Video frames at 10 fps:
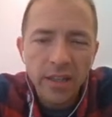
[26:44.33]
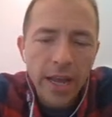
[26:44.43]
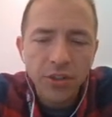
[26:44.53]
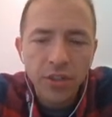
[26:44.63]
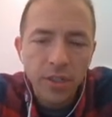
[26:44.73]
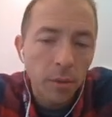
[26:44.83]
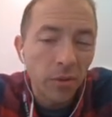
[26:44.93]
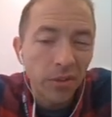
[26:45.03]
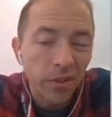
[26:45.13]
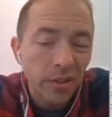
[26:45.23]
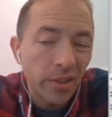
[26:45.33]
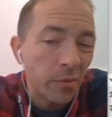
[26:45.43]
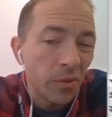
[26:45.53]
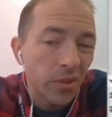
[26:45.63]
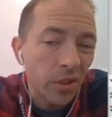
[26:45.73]
Actually, W
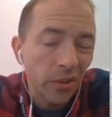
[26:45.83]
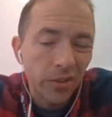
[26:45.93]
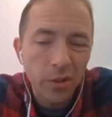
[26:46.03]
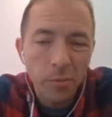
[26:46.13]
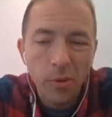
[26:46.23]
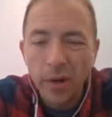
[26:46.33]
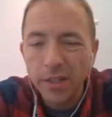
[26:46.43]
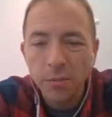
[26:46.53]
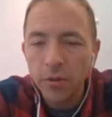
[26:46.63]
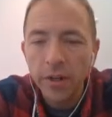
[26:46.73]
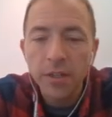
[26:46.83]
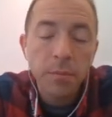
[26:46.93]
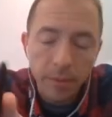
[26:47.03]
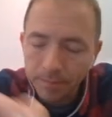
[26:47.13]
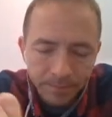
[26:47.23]
is called topoisomerase,
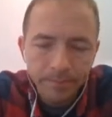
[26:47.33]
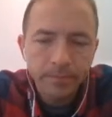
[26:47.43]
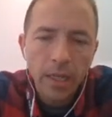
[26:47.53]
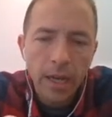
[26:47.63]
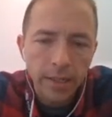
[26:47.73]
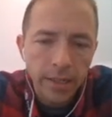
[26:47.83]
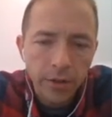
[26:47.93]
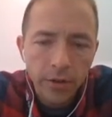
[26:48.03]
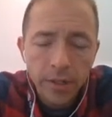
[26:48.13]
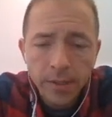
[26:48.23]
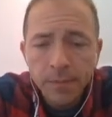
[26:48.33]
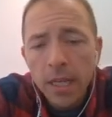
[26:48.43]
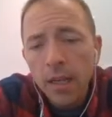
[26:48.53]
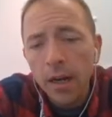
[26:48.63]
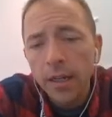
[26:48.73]
but I digress.
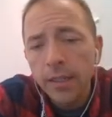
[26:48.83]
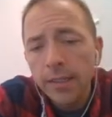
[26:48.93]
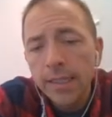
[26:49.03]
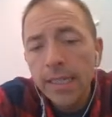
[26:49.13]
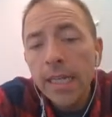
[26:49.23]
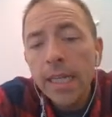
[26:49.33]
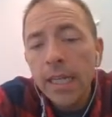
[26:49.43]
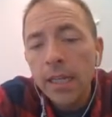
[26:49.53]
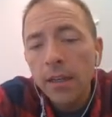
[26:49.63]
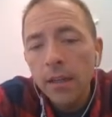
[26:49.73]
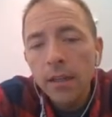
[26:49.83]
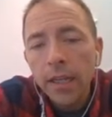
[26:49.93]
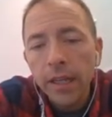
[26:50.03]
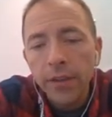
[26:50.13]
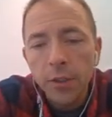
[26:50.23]
D
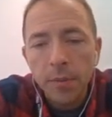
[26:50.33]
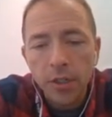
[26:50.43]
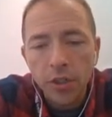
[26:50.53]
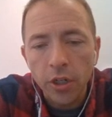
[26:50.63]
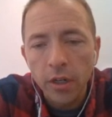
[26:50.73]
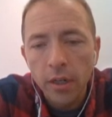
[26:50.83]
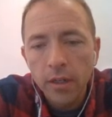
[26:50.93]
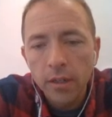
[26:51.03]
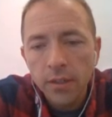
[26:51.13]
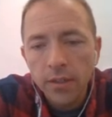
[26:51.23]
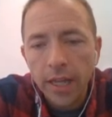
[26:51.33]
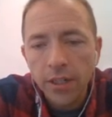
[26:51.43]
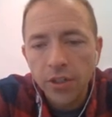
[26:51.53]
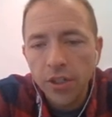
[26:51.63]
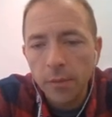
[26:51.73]
in this picture
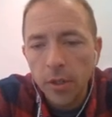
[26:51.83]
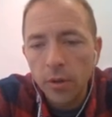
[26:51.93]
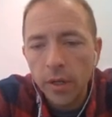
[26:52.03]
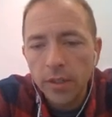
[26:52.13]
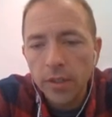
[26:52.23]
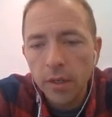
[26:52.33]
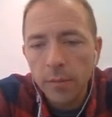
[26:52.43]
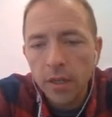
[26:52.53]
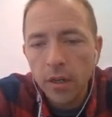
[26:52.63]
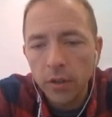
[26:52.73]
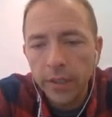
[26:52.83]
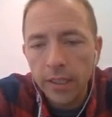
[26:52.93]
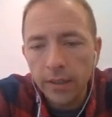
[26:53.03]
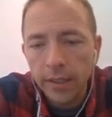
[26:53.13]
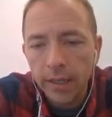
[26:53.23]
/ W is going to be called
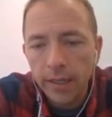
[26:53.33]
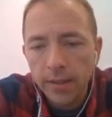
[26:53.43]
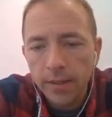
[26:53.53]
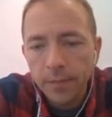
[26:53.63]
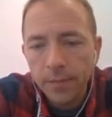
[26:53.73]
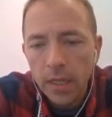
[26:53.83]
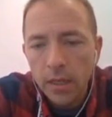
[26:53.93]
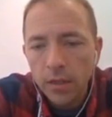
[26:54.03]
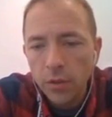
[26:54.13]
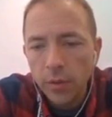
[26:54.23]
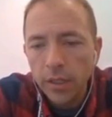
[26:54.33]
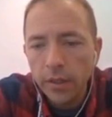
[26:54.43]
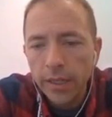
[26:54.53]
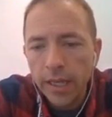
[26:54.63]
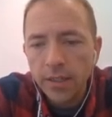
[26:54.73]
helicase. So
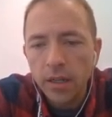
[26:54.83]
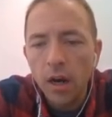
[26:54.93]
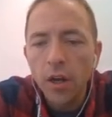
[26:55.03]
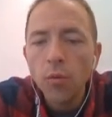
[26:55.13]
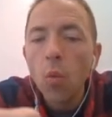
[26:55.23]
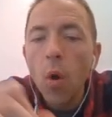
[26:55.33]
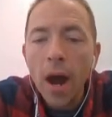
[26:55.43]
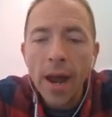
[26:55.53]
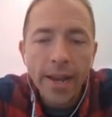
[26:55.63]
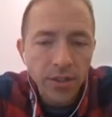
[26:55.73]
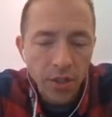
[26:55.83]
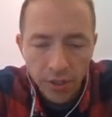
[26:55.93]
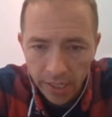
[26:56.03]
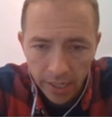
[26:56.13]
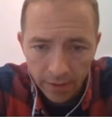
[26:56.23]
helicase unwinds our
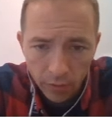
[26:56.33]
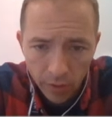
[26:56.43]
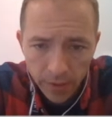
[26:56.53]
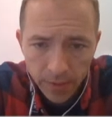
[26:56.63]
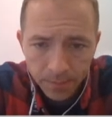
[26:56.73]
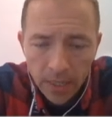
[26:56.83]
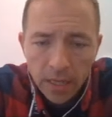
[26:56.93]
DNA for us.